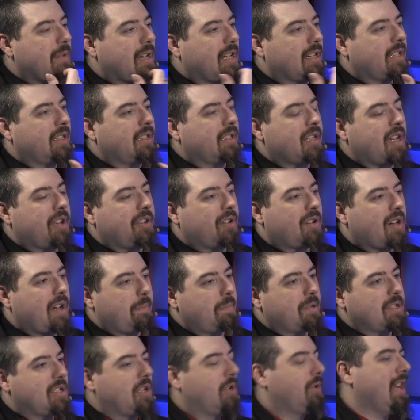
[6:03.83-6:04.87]
about in another
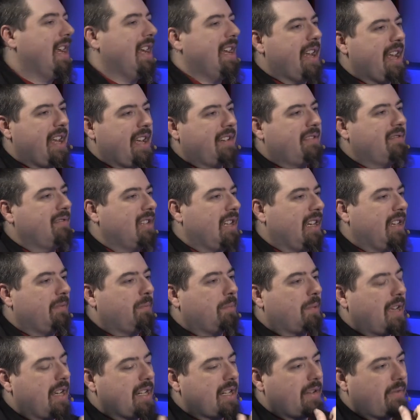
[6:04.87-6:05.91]
episode and
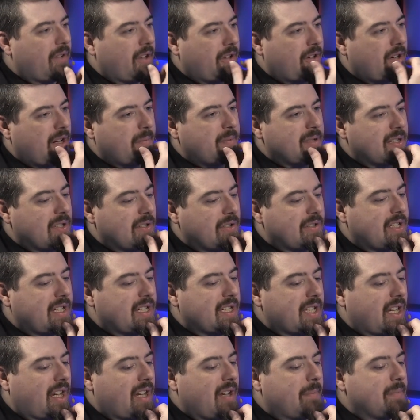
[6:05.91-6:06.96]
plenty of other episodes
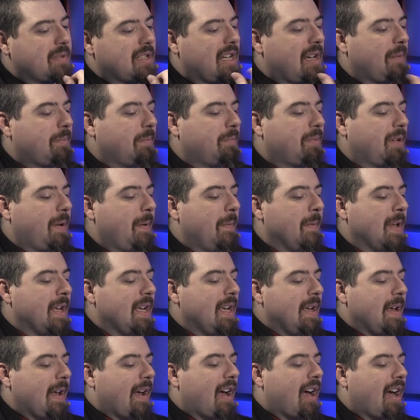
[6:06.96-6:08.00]
because it comes up. But
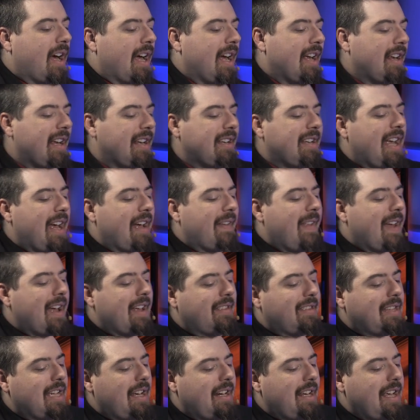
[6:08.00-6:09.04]

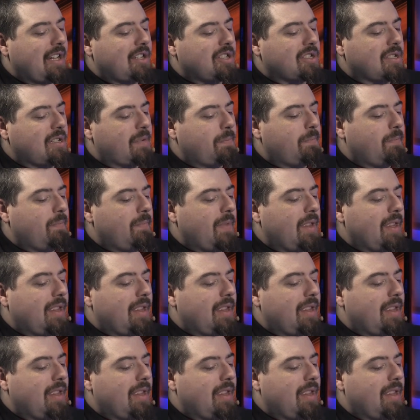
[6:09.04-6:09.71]
that actually,